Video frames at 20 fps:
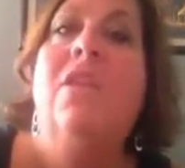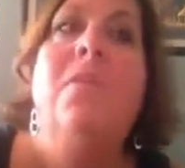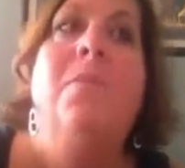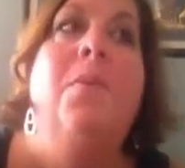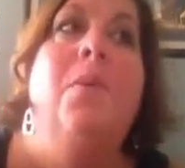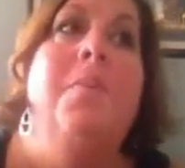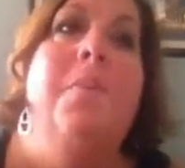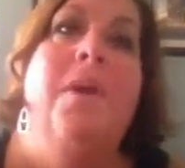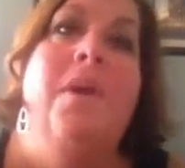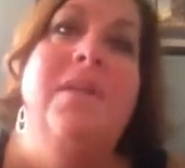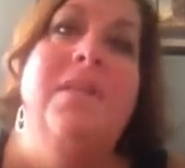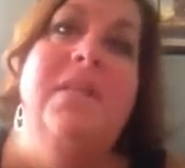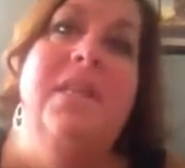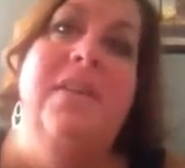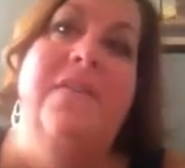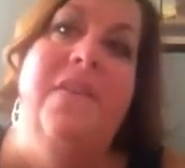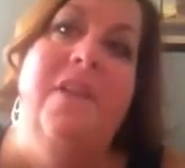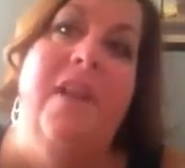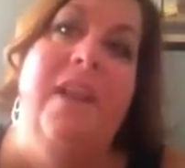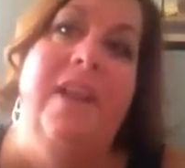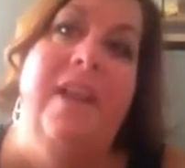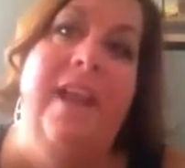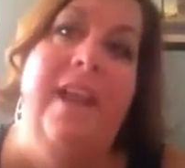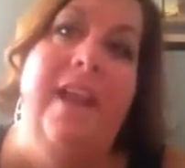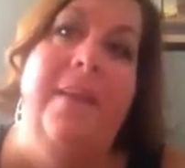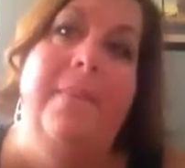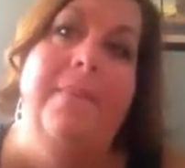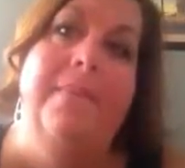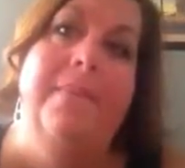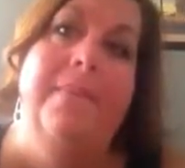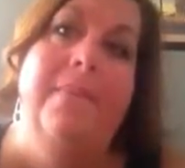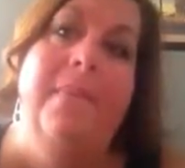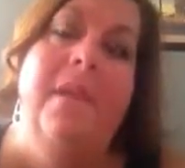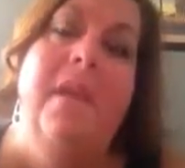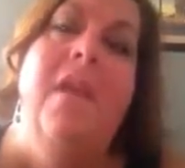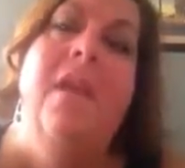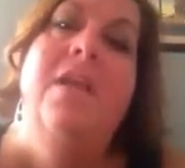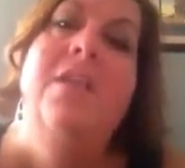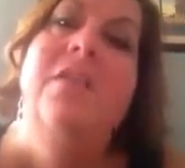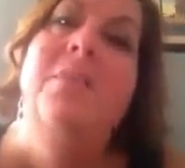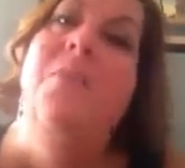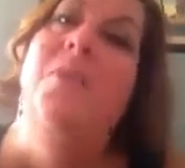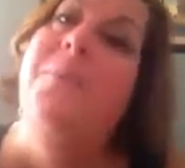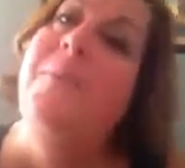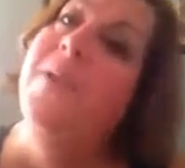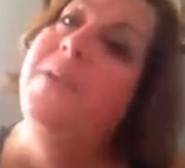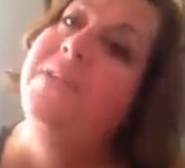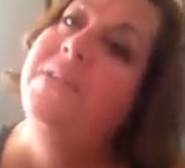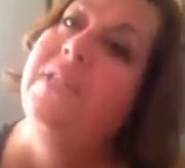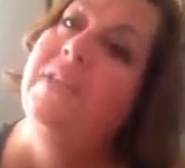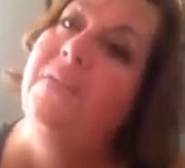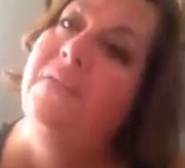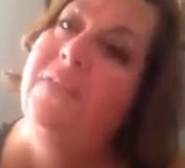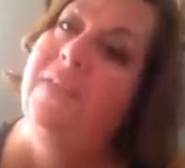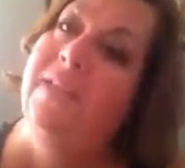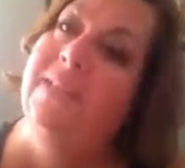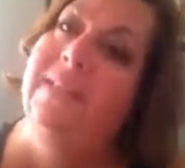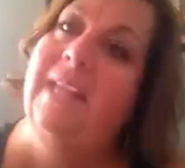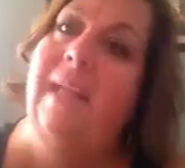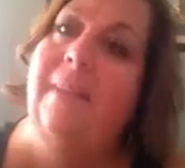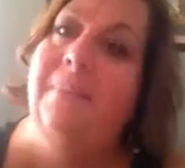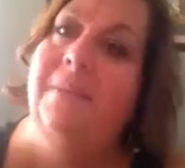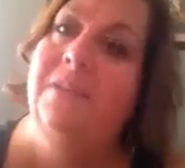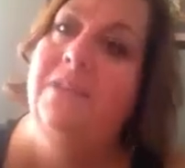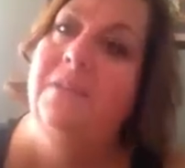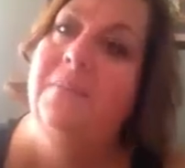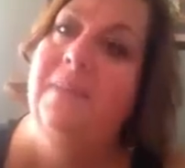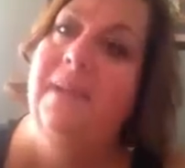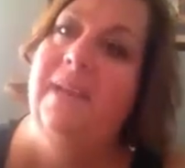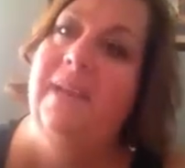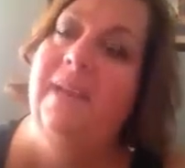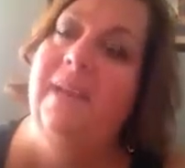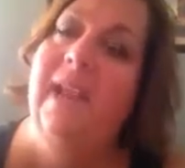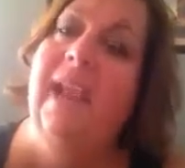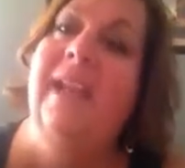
The more positive I am, the more positive things happen to me.